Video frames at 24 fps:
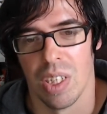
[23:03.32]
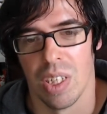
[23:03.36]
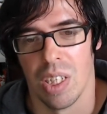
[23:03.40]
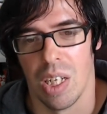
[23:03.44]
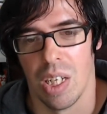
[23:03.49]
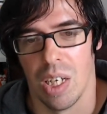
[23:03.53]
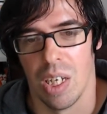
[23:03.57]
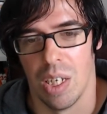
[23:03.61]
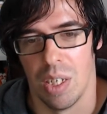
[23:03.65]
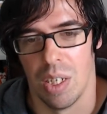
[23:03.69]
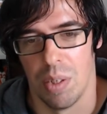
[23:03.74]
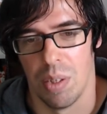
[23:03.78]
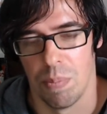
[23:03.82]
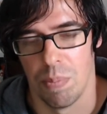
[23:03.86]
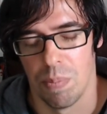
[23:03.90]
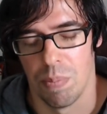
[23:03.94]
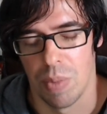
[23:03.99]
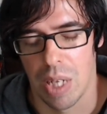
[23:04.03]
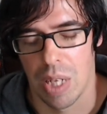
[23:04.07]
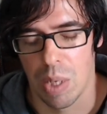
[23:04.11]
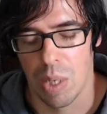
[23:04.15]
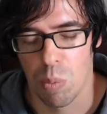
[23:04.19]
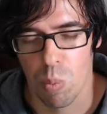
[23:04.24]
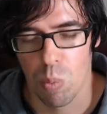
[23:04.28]

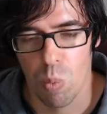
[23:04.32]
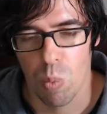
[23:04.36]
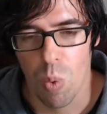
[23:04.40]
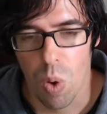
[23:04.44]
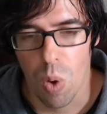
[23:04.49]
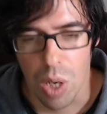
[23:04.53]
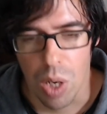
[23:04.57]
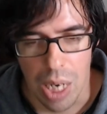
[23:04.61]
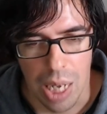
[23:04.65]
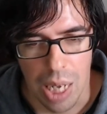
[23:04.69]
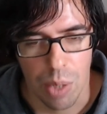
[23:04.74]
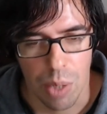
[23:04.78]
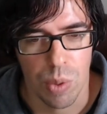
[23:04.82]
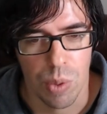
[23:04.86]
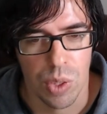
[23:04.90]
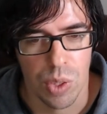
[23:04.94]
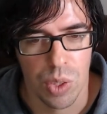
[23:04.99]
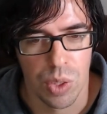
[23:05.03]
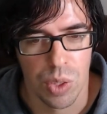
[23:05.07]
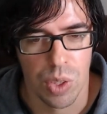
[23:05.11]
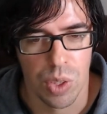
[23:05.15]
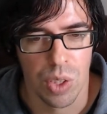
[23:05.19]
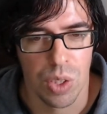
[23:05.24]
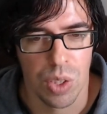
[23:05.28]
And what
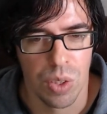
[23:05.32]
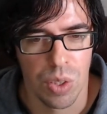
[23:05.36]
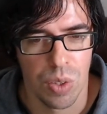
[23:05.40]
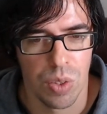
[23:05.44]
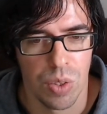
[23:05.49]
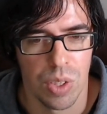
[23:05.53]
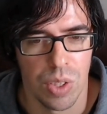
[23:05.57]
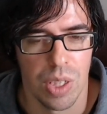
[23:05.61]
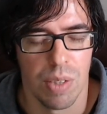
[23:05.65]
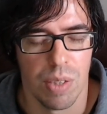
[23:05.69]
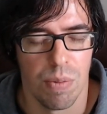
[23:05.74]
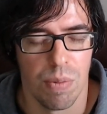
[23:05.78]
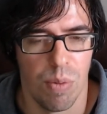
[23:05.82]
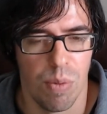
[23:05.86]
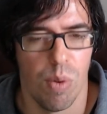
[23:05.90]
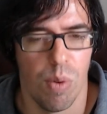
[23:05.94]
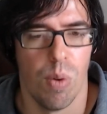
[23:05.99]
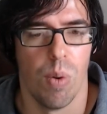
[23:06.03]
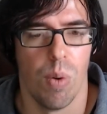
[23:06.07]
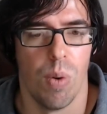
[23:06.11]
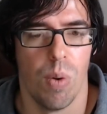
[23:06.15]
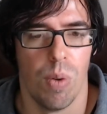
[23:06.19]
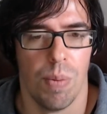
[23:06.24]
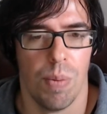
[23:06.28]
language do you use it
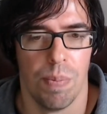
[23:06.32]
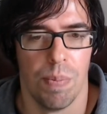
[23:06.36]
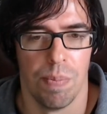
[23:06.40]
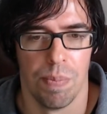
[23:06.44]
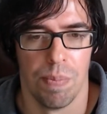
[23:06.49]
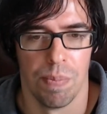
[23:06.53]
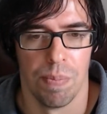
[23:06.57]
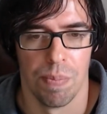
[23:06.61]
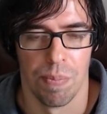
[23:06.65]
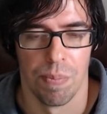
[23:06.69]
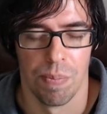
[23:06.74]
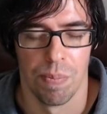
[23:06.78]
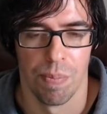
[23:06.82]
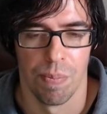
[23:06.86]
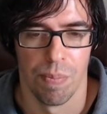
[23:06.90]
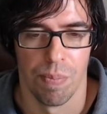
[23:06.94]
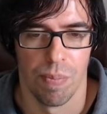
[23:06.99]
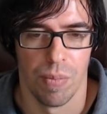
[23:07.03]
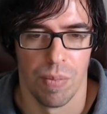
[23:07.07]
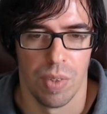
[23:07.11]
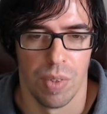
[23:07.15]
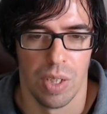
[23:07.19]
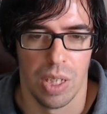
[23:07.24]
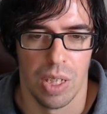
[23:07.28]
for?
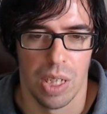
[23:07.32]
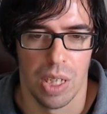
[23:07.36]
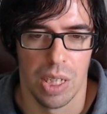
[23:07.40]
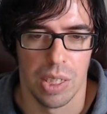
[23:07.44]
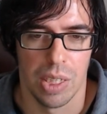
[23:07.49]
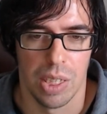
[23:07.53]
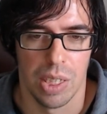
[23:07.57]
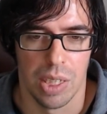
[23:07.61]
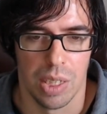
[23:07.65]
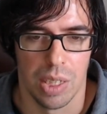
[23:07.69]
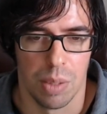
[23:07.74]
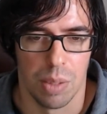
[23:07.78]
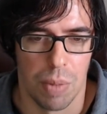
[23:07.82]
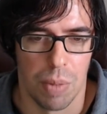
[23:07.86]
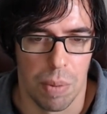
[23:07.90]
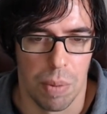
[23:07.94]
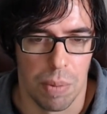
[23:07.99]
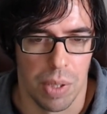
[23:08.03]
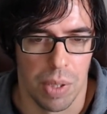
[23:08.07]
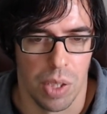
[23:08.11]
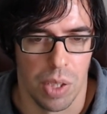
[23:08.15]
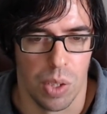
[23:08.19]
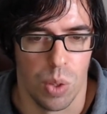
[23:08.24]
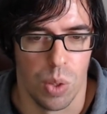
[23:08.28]
Is it
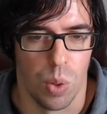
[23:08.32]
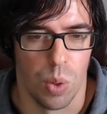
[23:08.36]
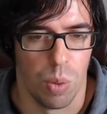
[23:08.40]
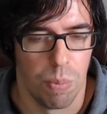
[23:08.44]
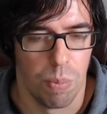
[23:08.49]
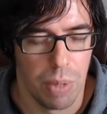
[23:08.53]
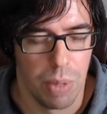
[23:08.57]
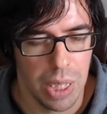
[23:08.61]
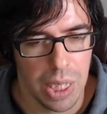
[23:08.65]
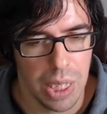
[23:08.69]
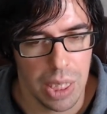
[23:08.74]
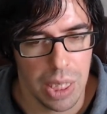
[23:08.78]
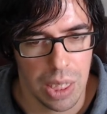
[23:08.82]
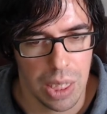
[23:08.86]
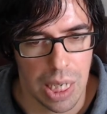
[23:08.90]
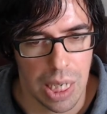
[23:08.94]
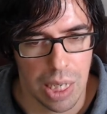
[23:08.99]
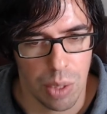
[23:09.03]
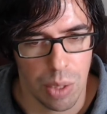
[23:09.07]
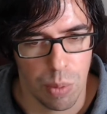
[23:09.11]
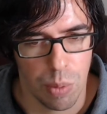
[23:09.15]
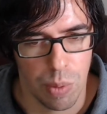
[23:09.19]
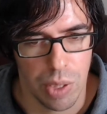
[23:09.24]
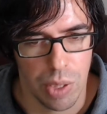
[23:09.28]
maybe a European
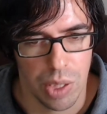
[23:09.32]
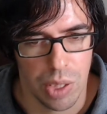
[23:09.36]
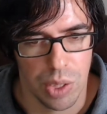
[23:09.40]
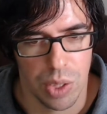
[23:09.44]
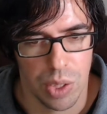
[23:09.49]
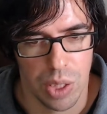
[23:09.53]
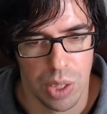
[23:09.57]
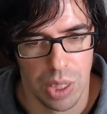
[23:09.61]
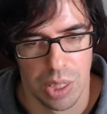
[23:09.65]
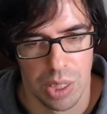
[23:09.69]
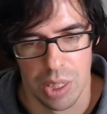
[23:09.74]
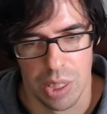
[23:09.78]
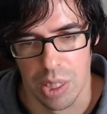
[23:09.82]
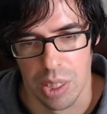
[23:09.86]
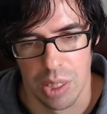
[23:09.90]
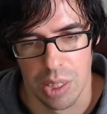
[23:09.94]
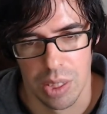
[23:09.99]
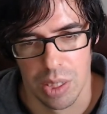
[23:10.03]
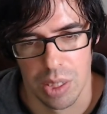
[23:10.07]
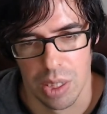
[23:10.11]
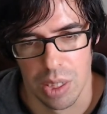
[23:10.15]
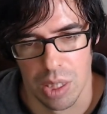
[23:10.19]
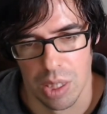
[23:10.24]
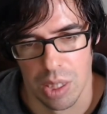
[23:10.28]
language? Is
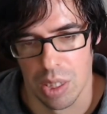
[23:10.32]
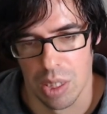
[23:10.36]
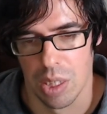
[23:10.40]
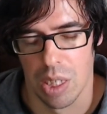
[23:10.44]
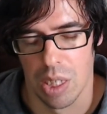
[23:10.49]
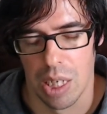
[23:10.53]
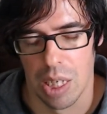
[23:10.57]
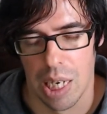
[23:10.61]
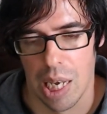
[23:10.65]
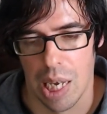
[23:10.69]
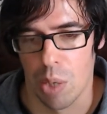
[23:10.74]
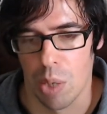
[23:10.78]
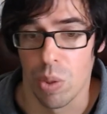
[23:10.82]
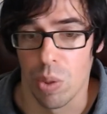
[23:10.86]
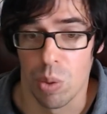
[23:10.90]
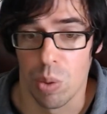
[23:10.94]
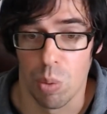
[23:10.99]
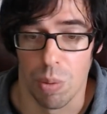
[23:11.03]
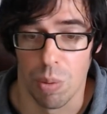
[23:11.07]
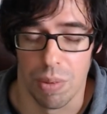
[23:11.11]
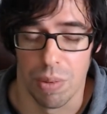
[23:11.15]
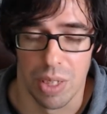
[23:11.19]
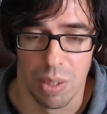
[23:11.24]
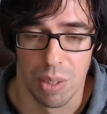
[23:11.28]
it a language
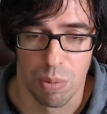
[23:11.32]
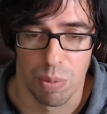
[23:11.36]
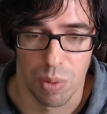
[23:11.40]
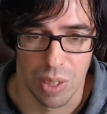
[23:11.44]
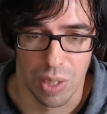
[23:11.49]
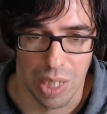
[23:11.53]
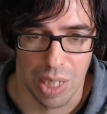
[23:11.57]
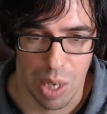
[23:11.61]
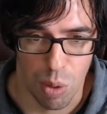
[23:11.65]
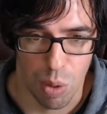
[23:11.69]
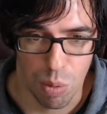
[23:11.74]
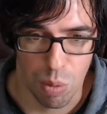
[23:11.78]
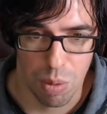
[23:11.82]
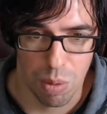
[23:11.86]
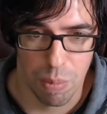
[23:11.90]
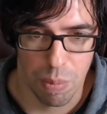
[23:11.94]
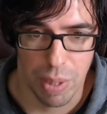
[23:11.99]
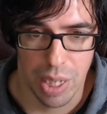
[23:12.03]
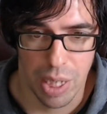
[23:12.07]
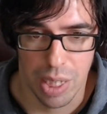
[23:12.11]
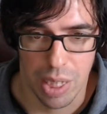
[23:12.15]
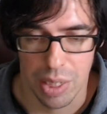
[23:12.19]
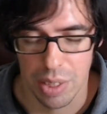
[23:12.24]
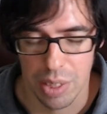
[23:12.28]
with a different
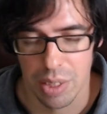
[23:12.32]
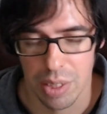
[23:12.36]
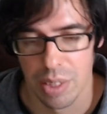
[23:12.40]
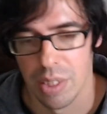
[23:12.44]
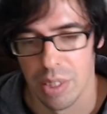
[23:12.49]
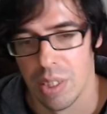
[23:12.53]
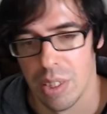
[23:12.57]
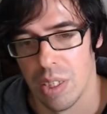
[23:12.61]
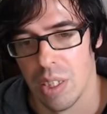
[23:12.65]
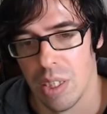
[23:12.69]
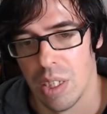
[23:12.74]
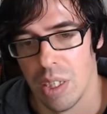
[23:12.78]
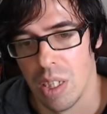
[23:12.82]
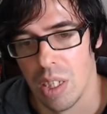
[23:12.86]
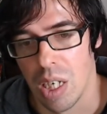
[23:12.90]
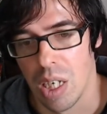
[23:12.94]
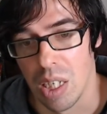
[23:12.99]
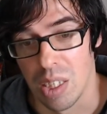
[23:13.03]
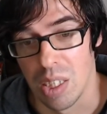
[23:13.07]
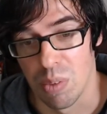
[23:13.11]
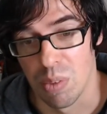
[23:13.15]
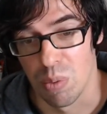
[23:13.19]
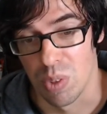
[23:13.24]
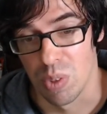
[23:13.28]
alphabet, a
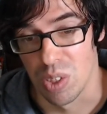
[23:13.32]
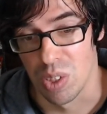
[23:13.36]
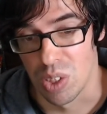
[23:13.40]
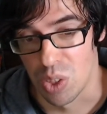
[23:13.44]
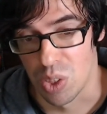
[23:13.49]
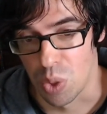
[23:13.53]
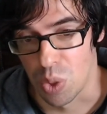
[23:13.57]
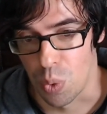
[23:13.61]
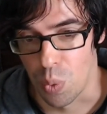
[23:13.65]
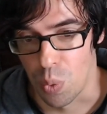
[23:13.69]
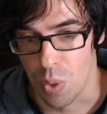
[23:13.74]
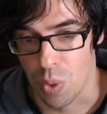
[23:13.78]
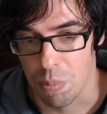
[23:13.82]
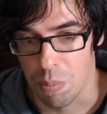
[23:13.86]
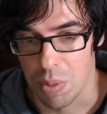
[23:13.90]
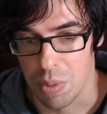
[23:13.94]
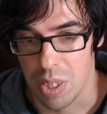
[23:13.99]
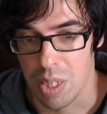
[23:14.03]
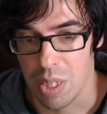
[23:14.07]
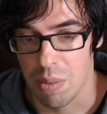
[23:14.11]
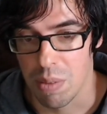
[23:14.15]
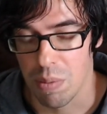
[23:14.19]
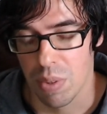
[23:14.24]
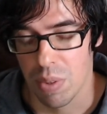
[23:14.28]
different script
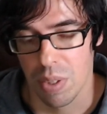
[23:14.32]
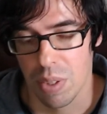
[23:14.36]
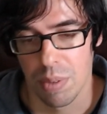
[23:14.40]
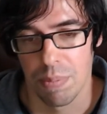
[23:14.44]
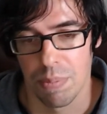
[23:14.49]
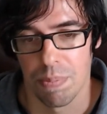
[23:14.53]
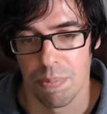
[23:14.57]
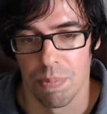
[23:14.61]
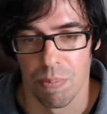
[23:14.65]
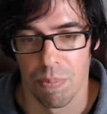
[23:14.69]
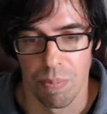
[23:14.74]
even?